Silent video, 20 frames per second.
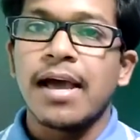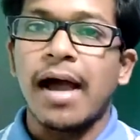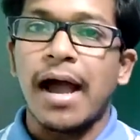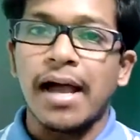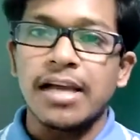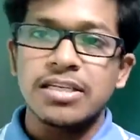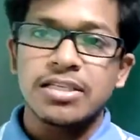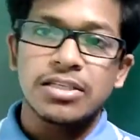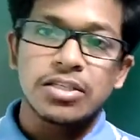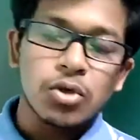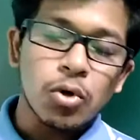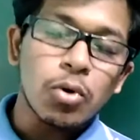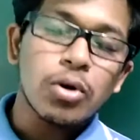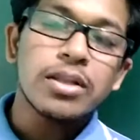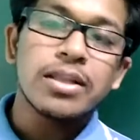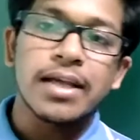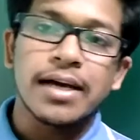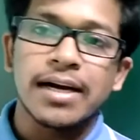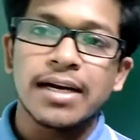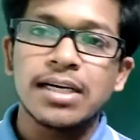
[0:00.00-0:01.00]
I
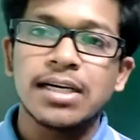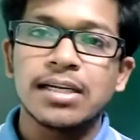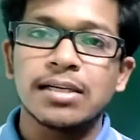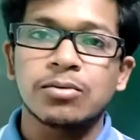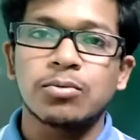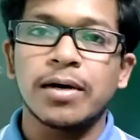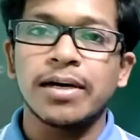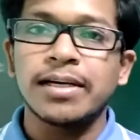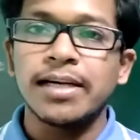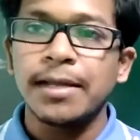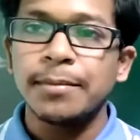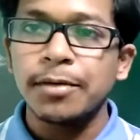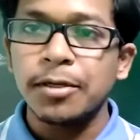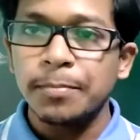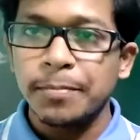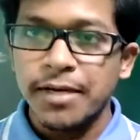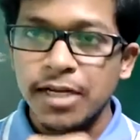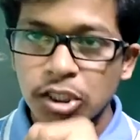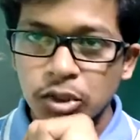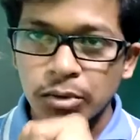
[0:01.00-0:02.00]
told that whatever
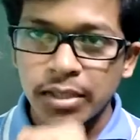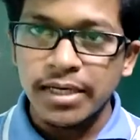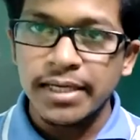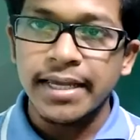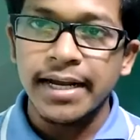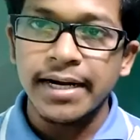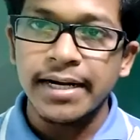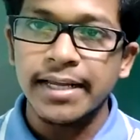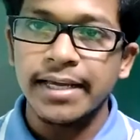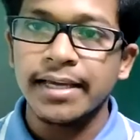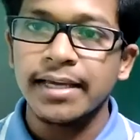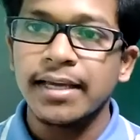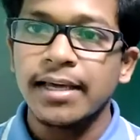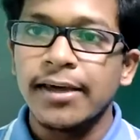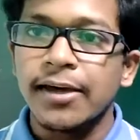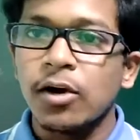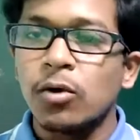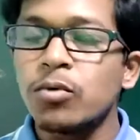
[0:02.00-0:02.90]
fringe we are getting,